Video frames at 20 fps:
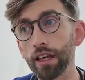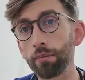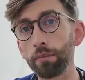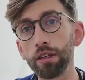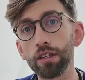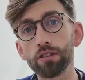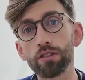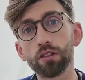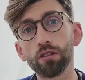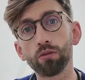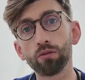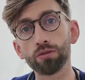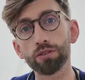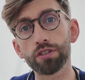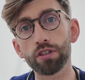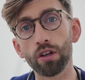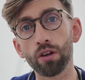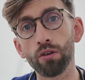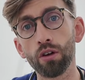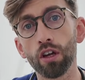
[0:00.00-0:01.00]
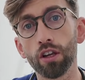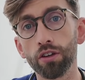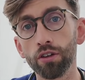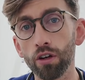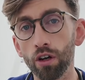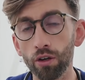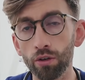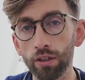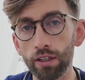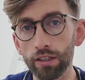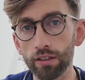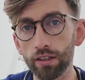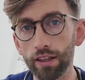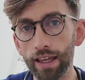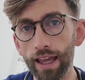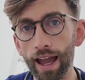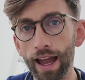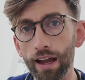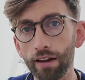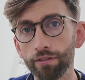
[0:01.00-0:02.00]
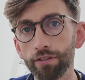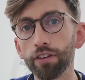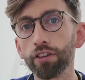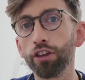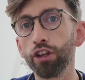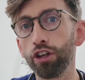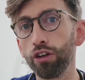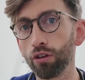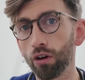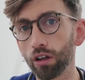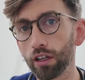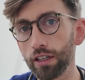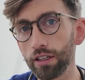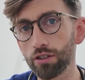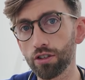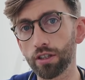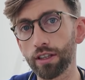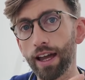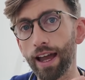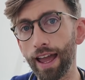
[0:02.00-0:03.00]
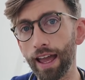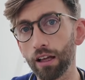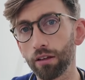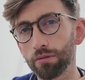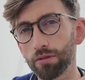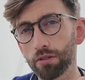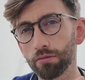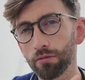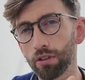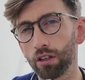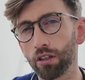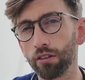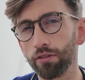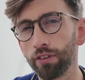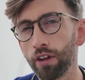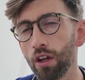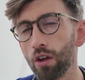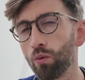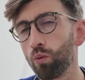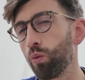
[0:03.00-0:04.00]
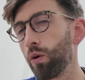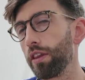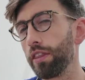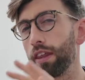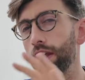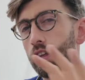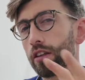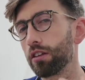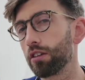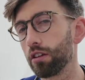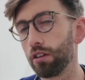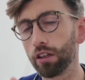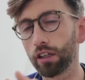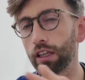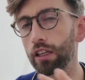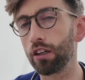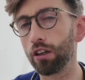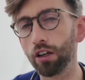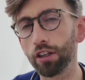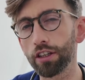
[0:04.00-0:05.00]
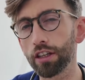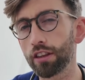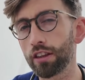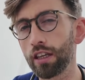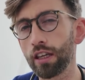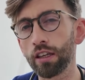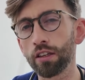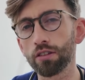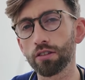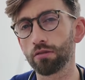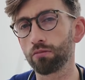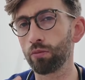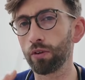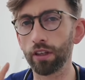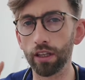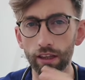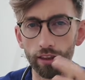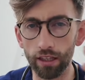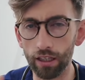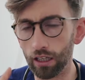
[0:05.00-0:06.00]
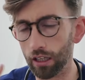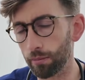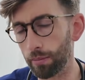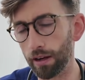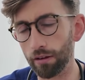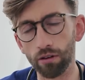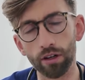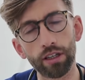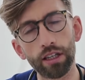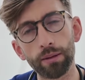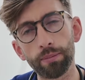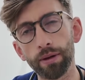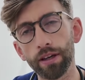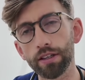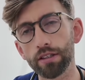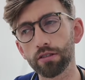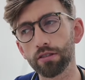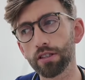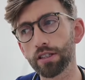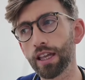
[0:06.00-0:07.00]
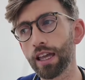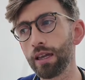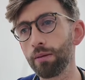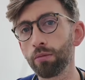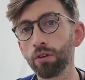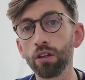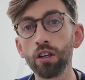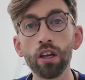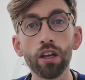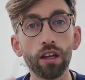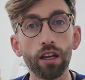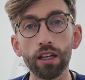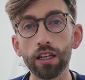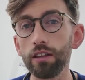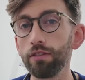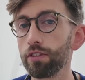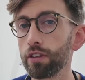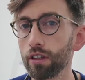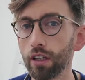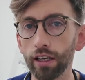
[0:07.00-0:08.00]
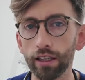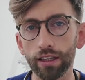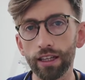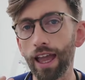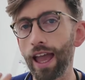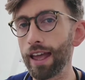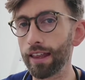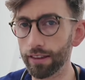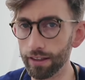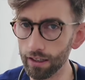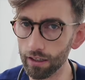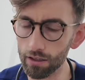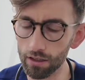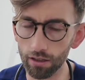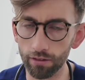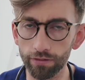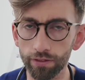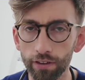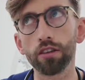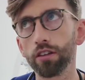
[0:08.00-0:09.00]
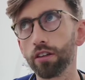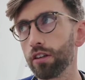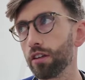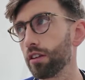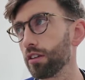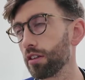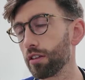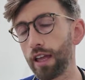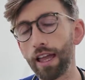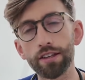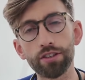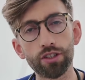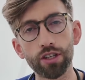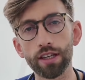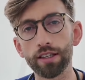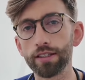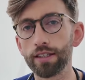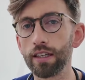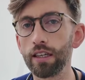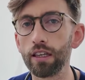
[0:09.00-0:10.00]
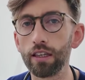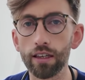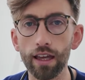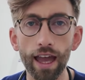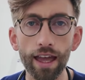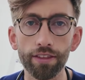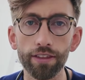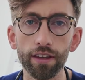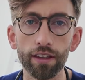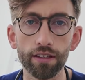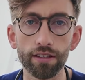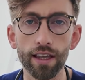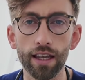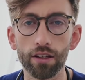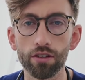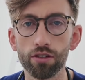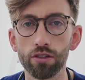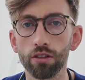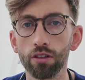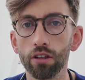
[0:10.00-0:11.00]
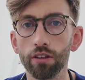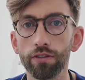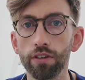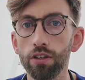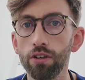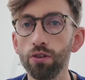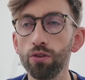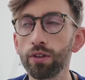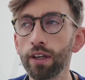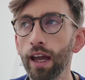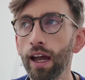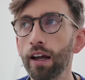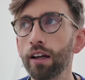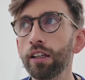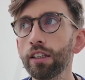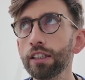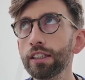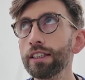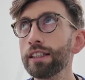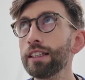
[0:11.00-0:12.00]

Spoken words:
That means that also, not only do they have the knowledge and that helps them kind of when they're looking at other things and when they're thinking about writing their personal statement, and even like the ethics of the SJT ethics section of the UCAT,